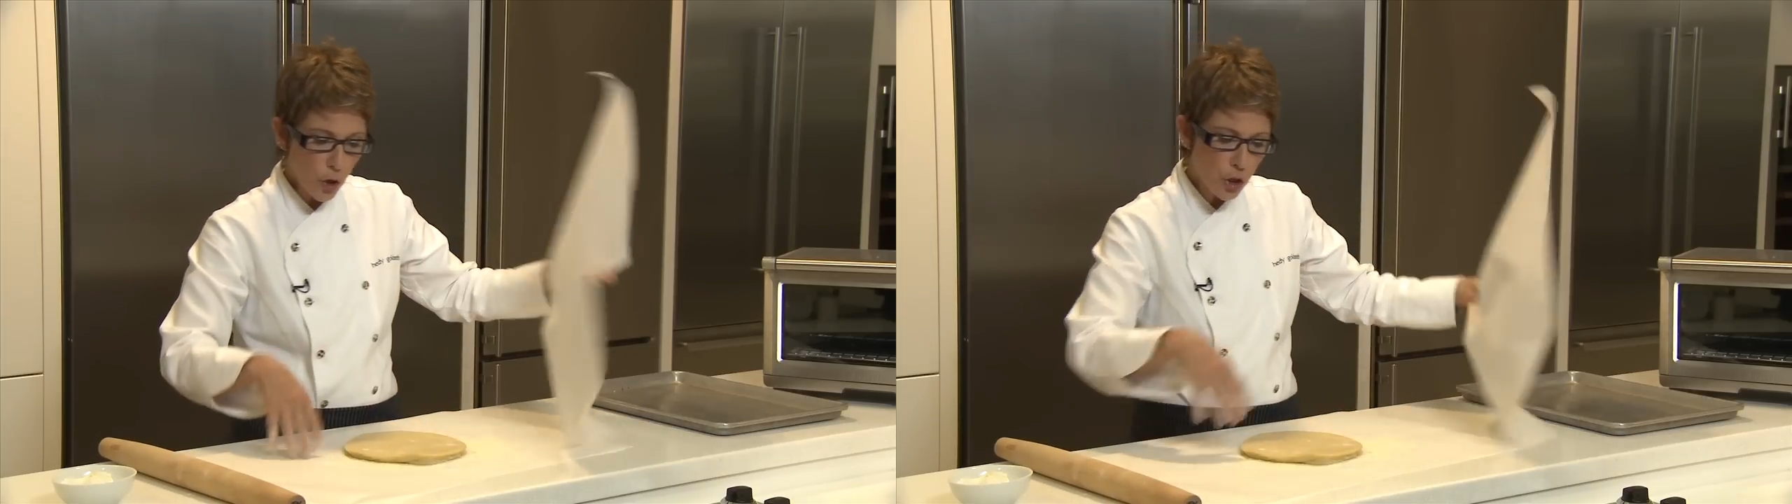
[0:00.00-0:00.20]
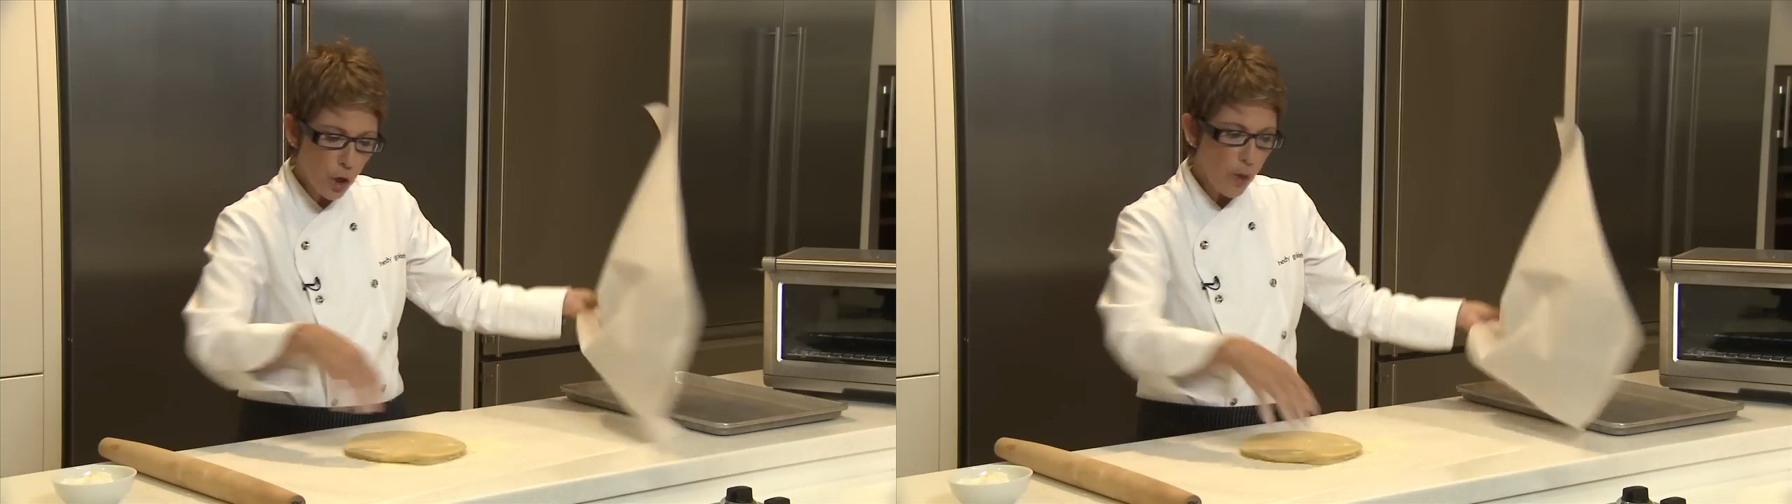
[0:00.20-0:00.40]

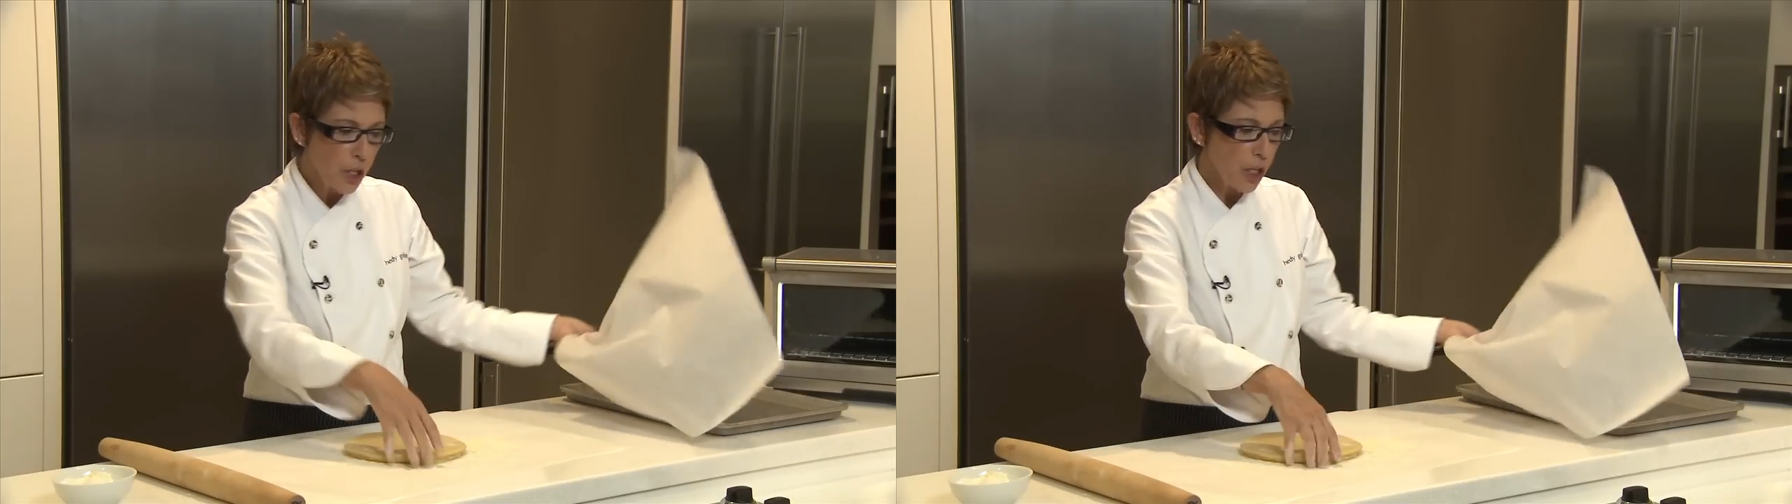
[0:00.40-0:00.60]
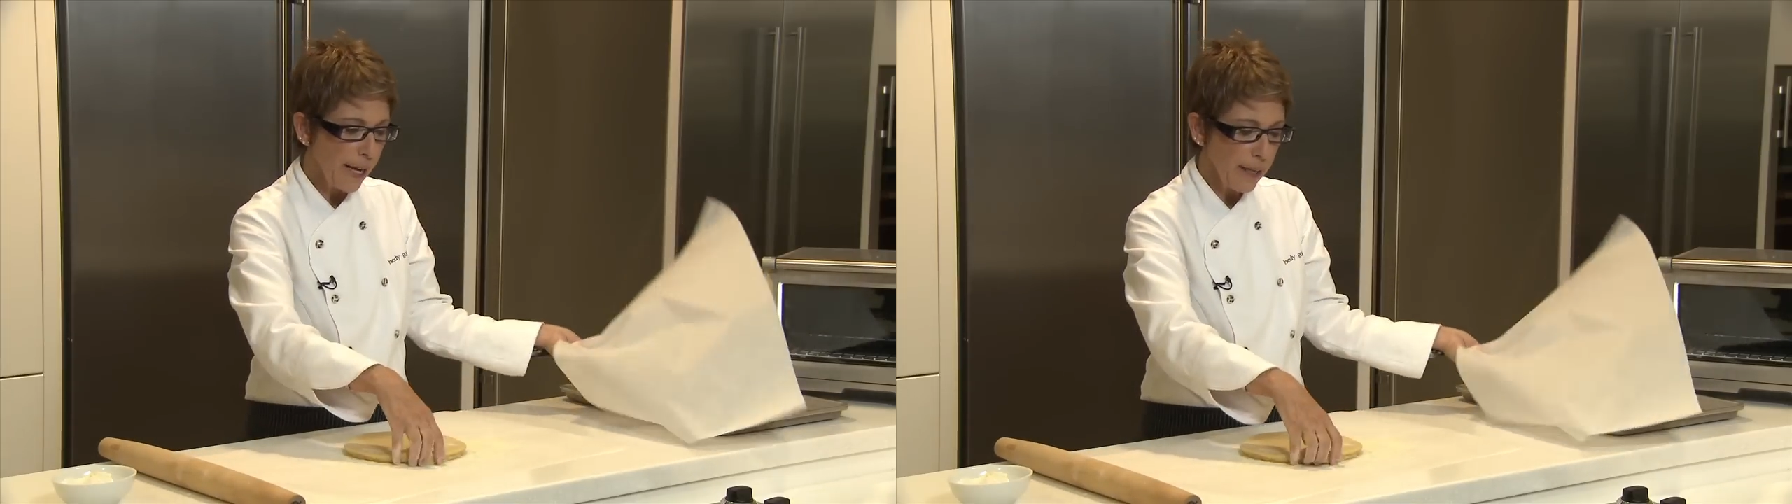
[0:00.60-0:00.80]
So I
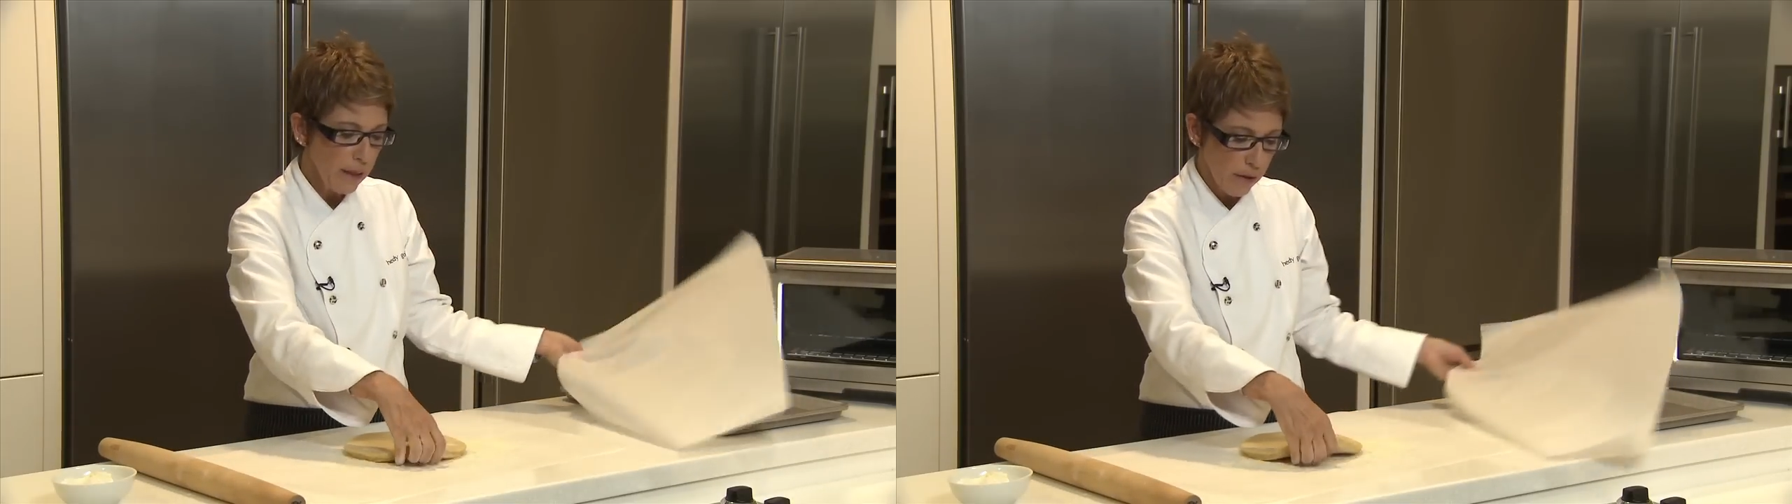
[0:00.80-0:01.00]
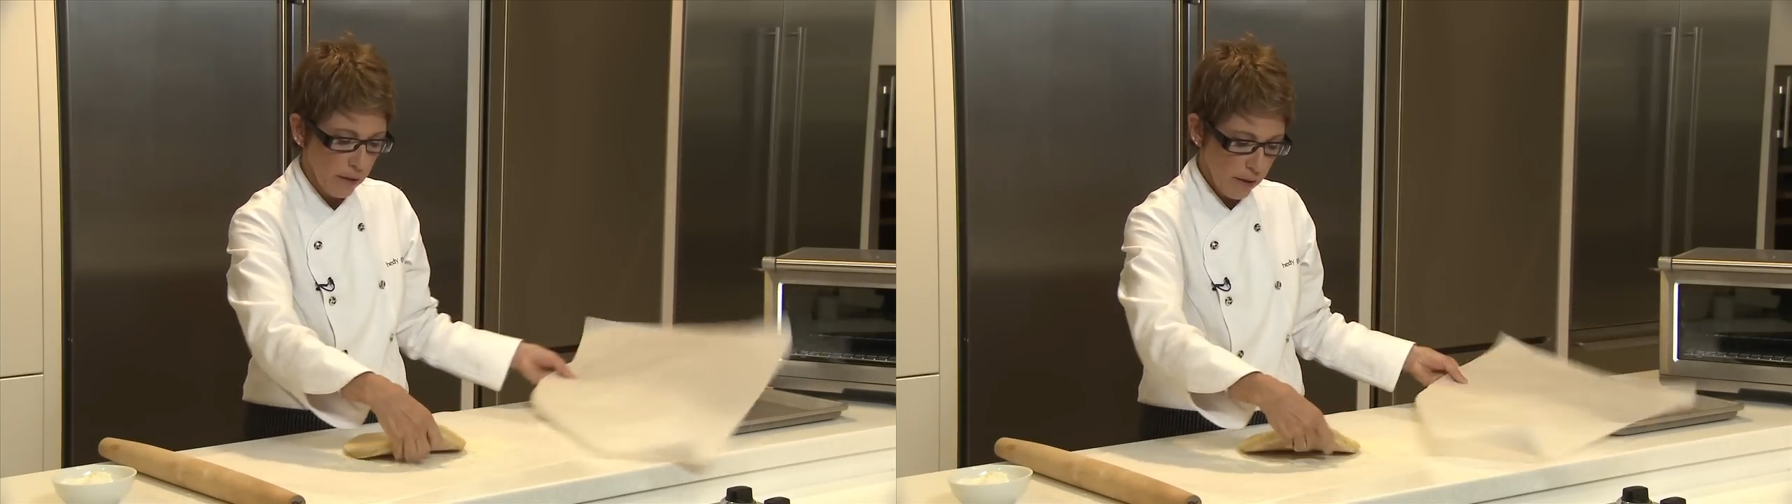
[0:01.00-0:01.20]
check
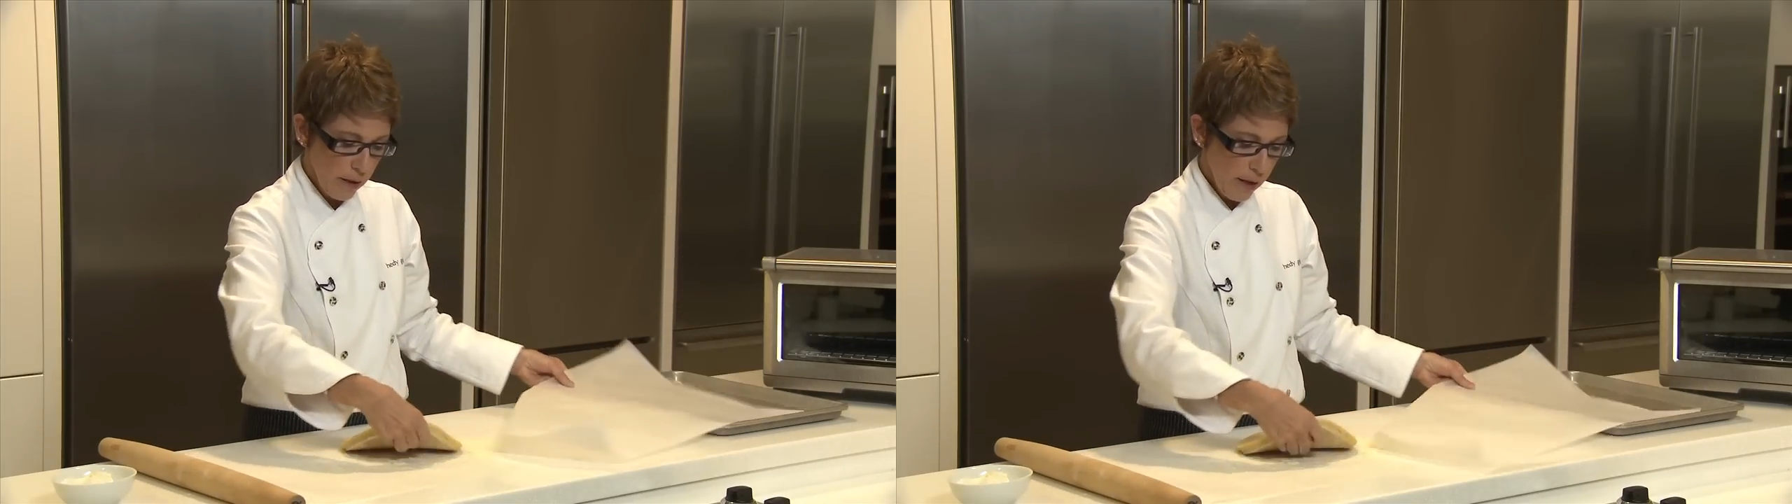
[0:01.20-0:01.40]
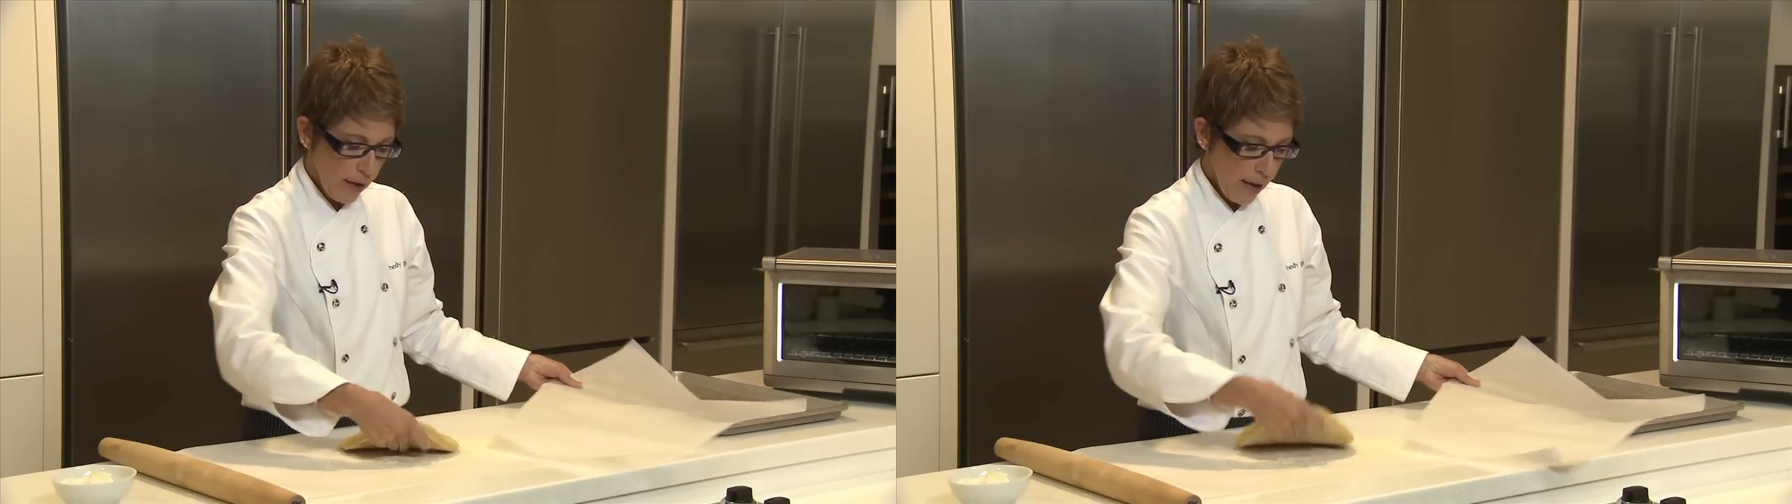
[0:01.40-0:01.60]
it,
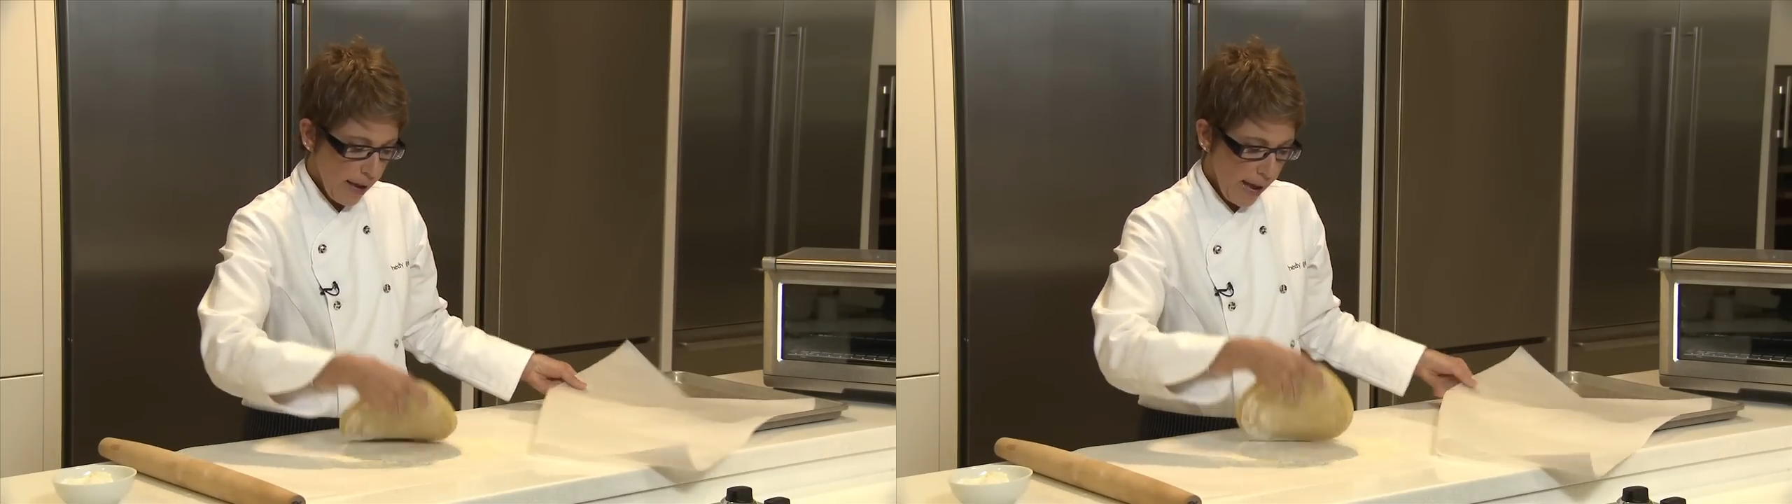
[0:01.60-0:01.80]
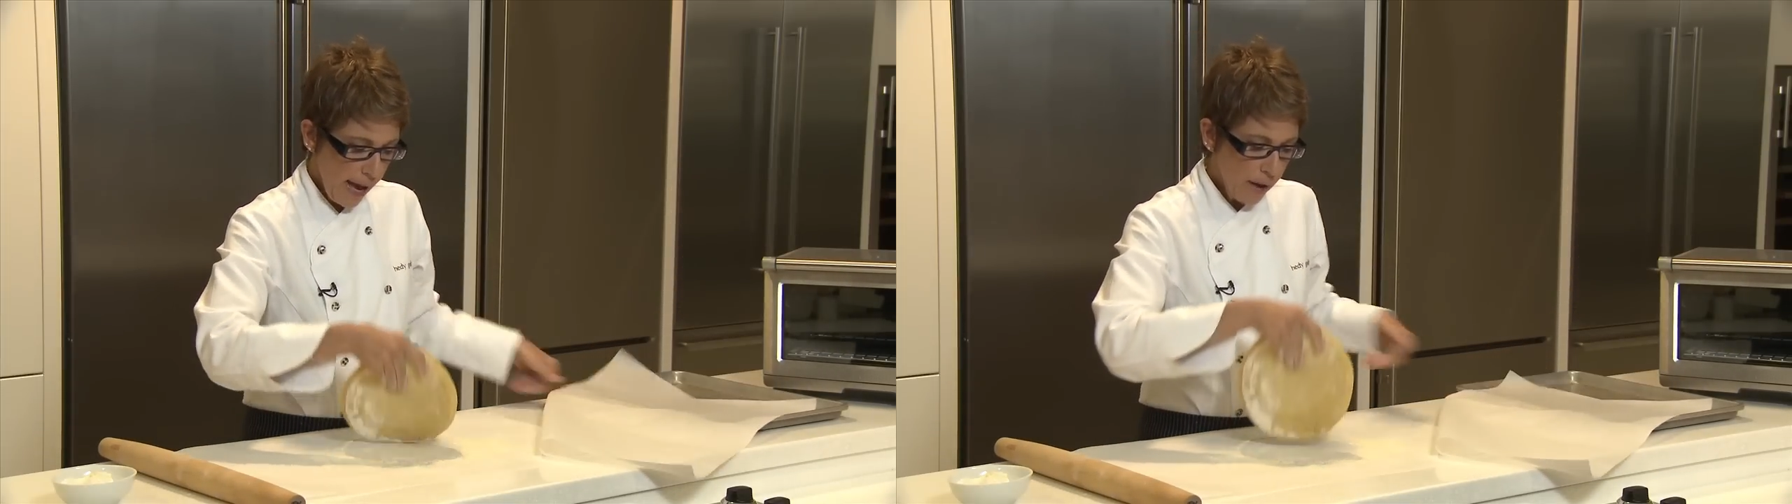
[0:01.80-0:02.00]

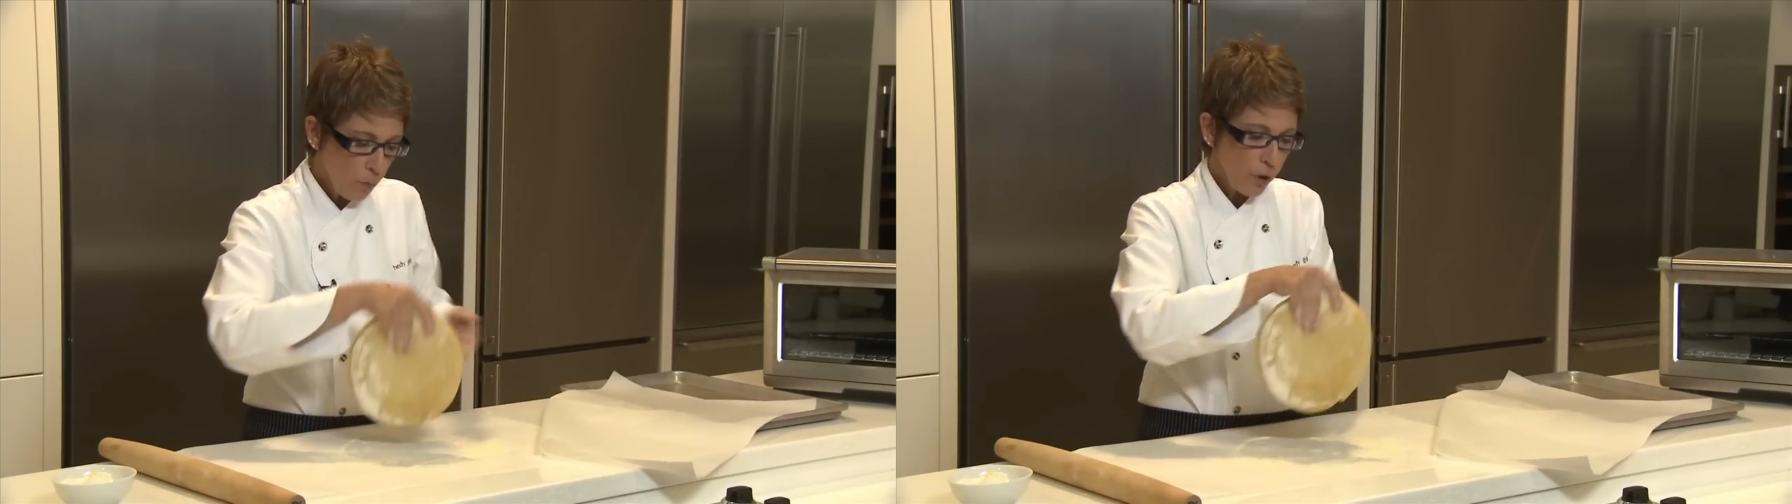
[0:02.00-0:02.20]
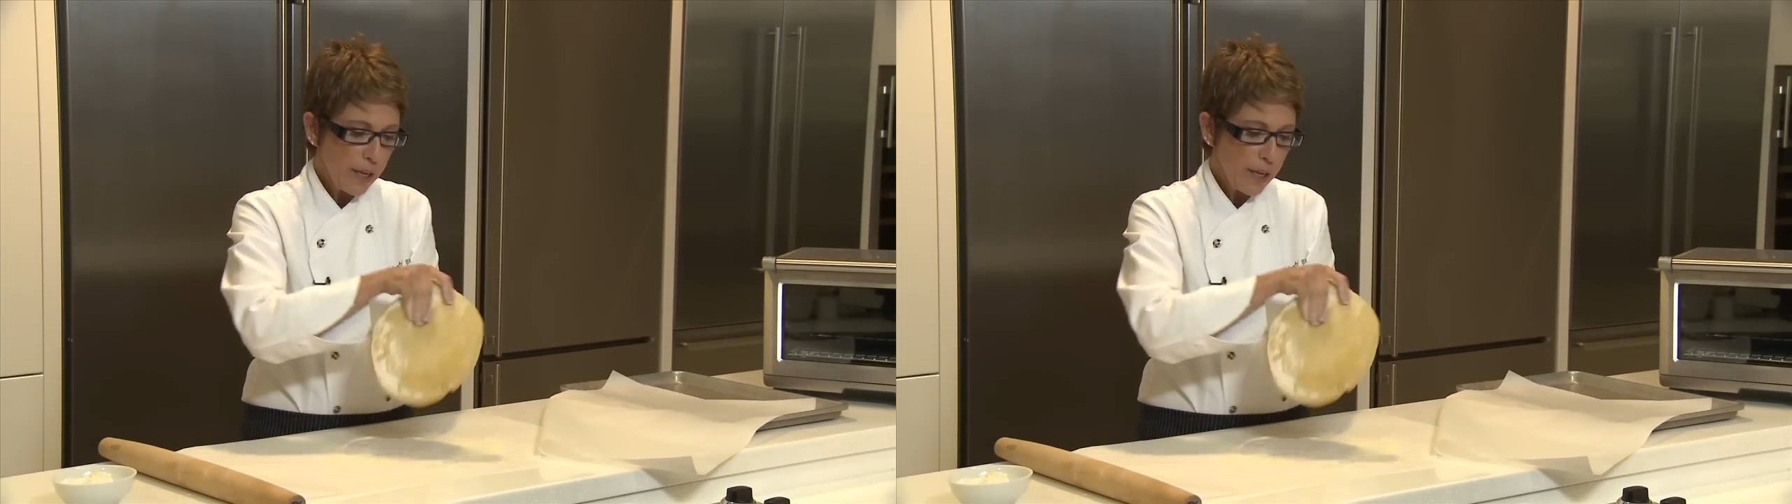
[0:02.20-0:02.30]
and we're